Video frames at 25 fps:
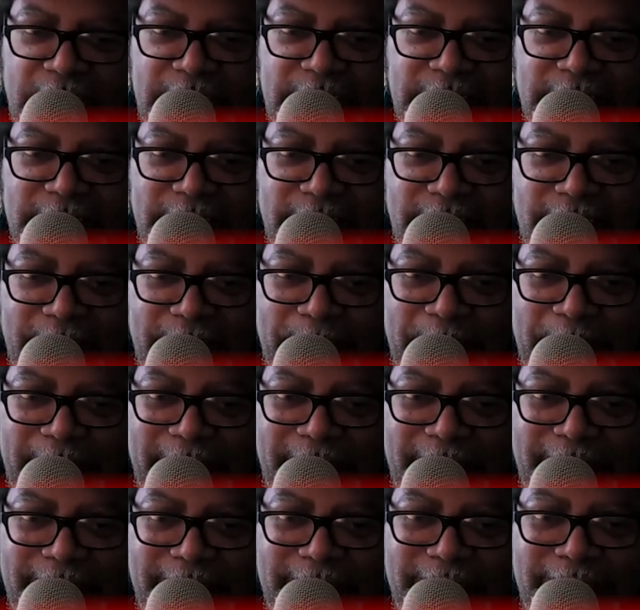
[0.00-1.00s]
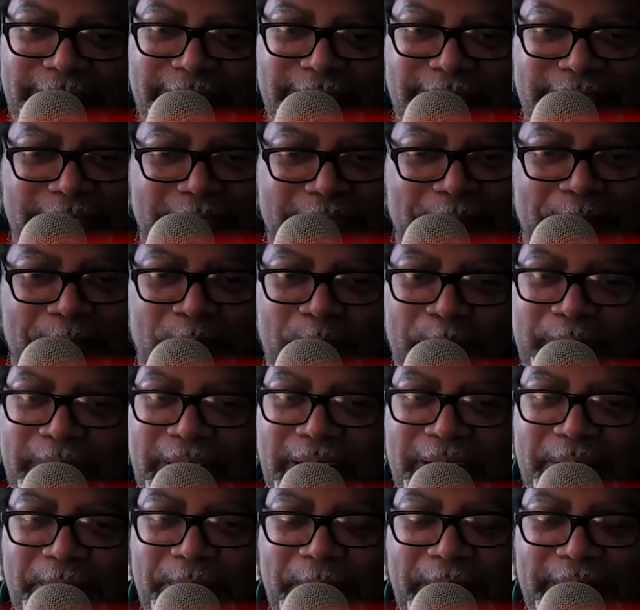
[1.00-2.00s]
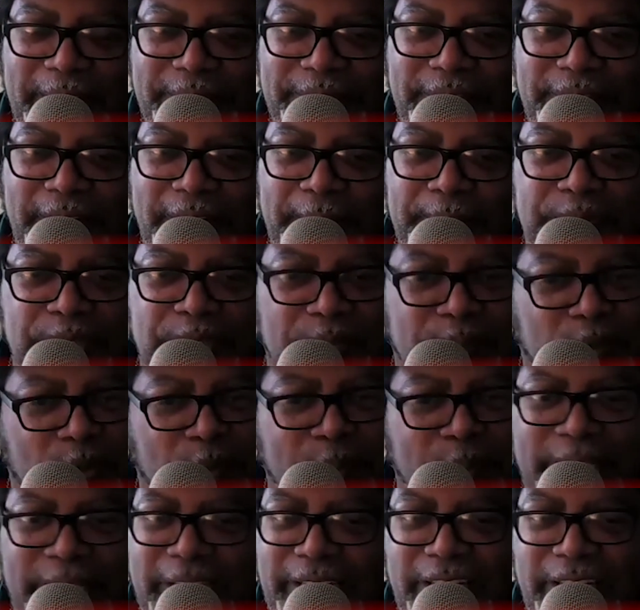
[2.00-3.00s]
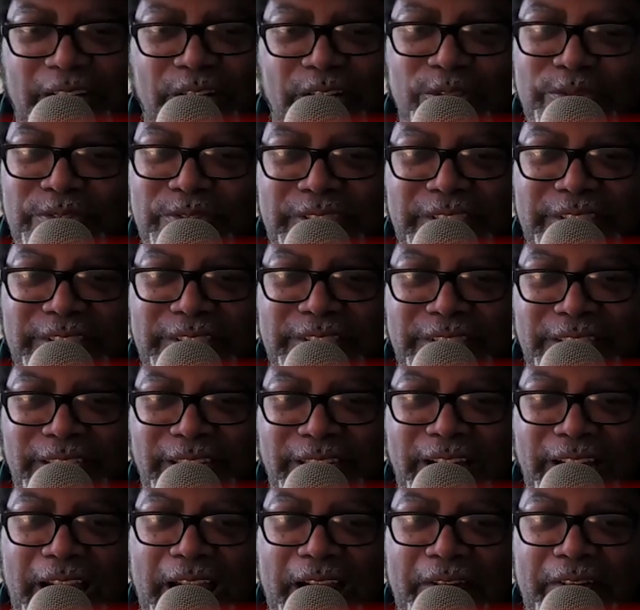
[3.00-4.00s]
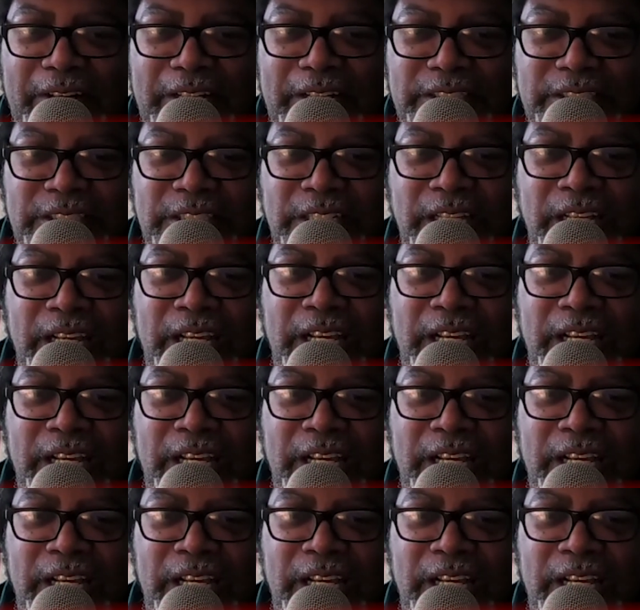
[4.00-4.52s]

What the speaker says: he's sleeping to the moment that he wakes up to the moment that he goes into the garage,